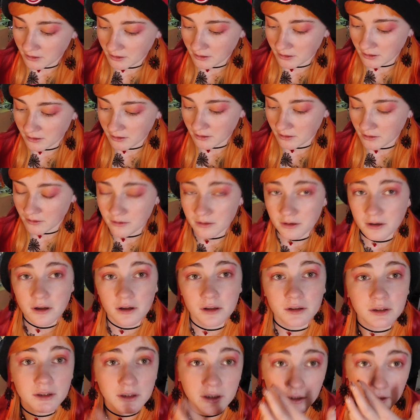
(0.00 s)
you know, a
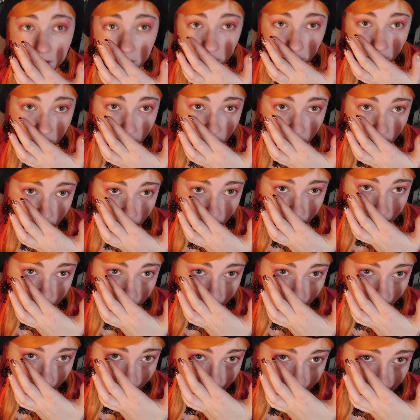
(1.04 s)
little bit of
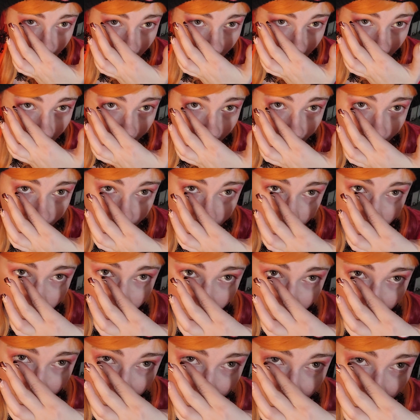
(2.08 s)
pop down there as
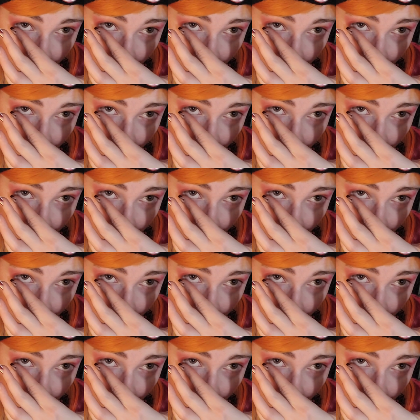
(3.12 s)
well.